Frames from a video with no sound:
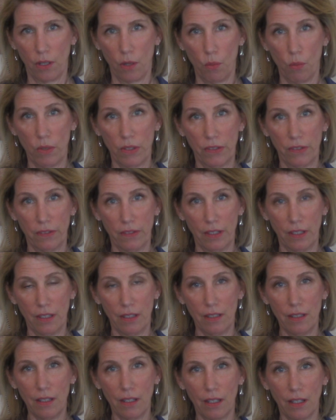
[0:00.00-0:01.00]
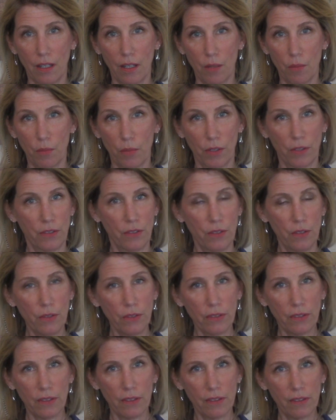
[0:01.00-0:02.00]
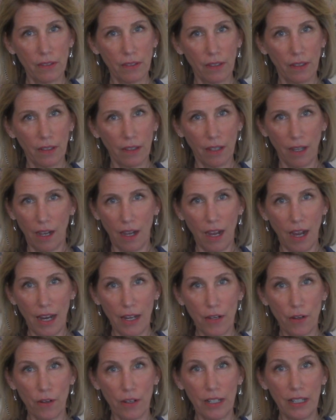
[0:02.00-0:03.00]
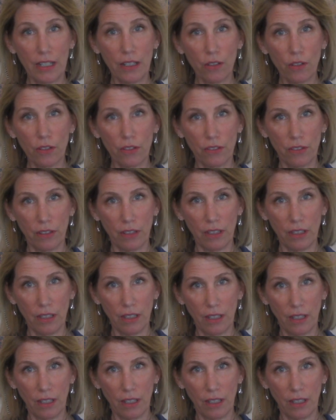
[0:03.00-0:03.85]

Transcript: which then produces a higher energy